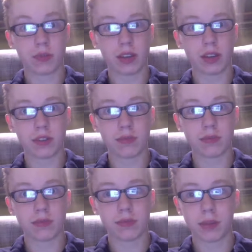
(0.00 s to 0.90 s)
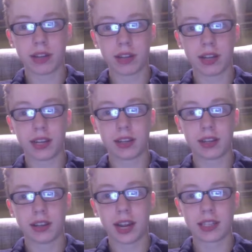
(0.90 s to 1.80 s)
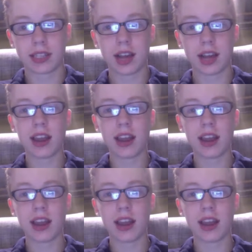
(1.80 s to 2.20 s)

of them. But like, it's not